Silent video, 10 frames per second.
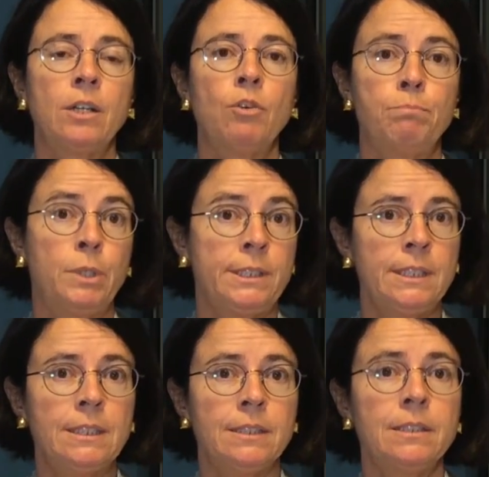of
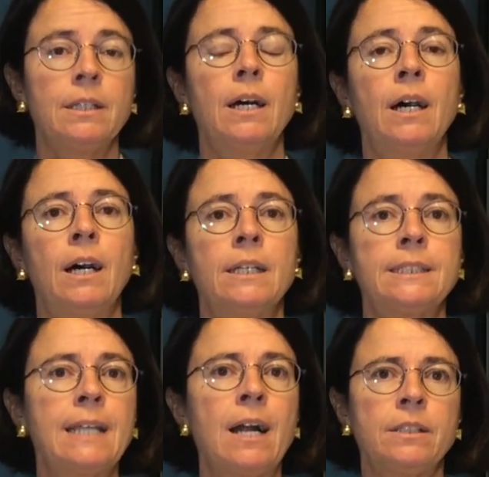Brazil,
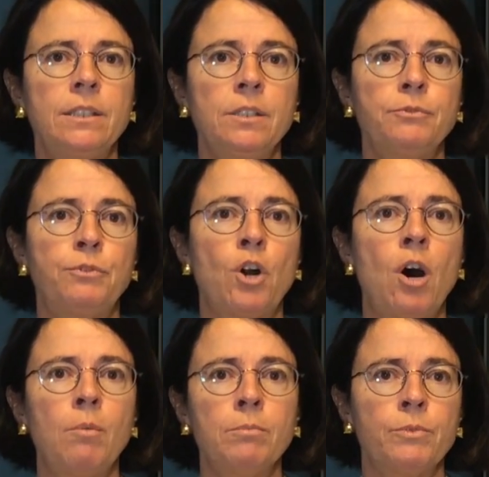starting
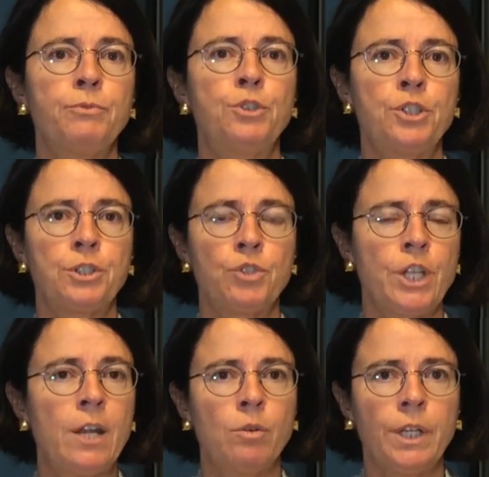from 1st of
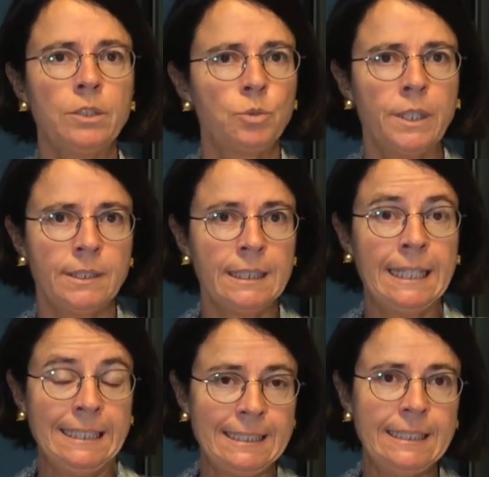January
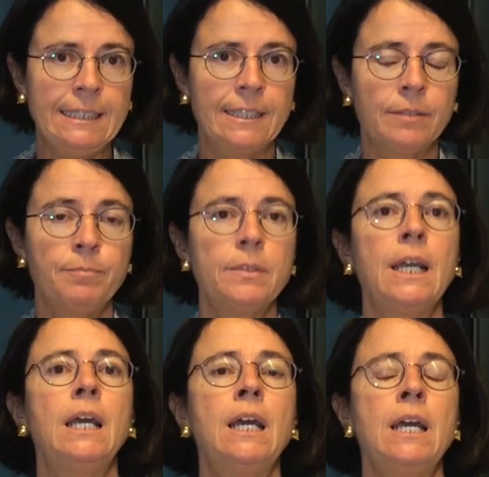2019.
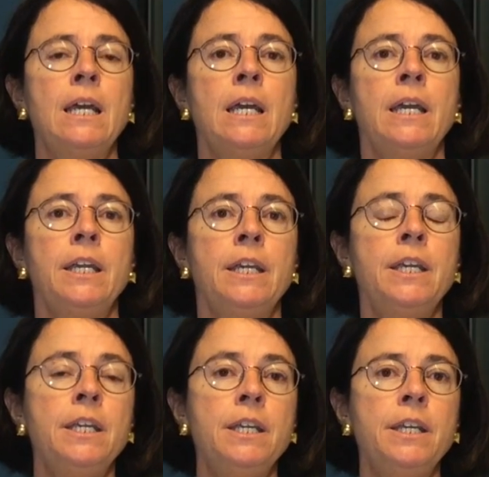
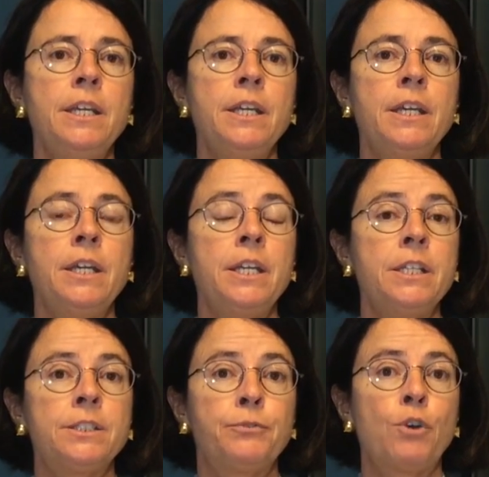He
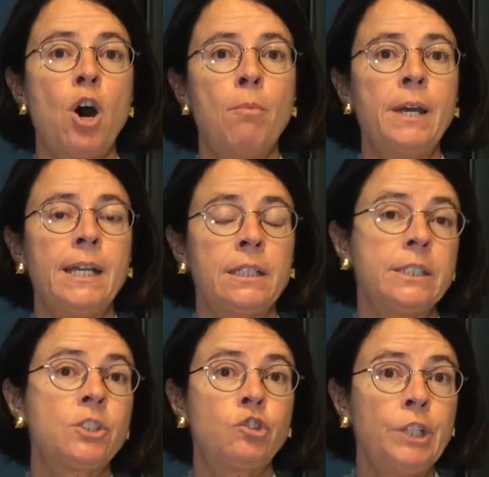is from an
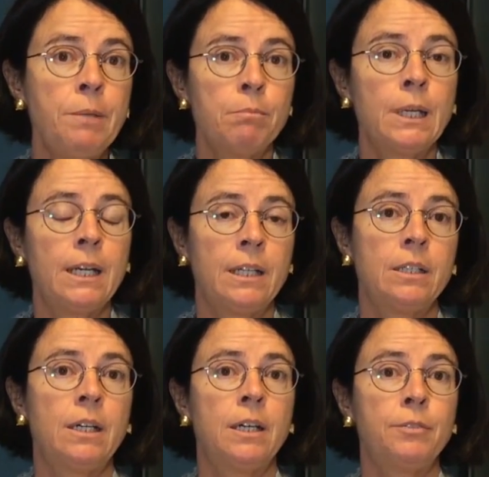extreme
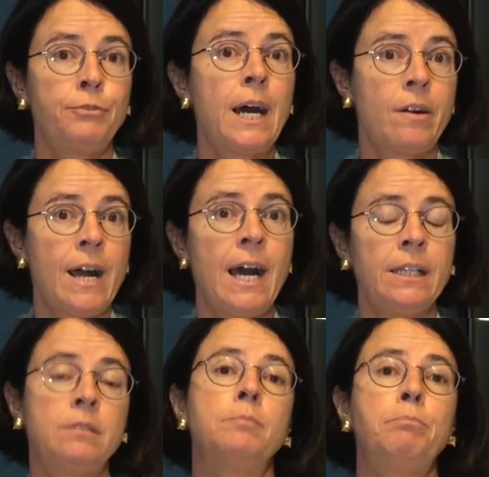
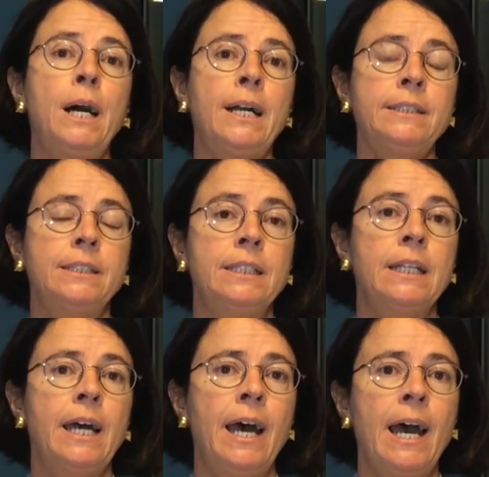far-right
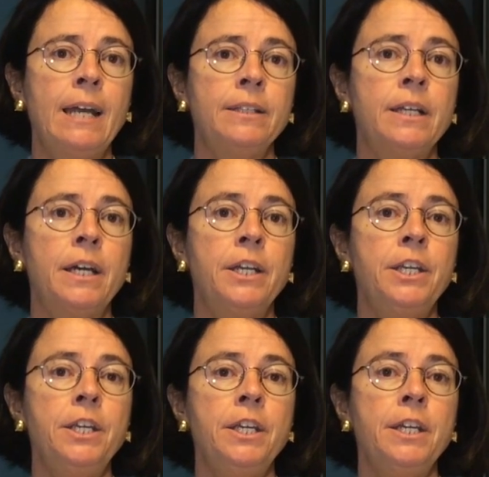party, and
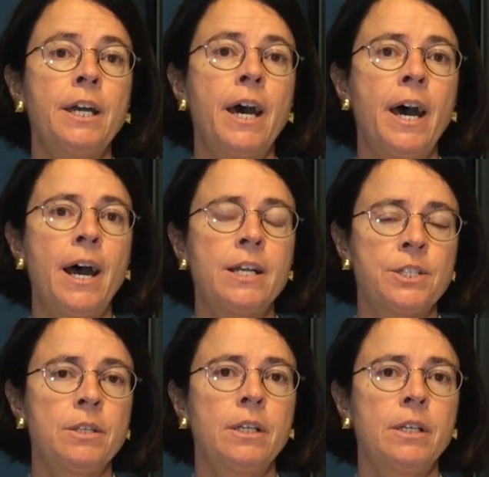he has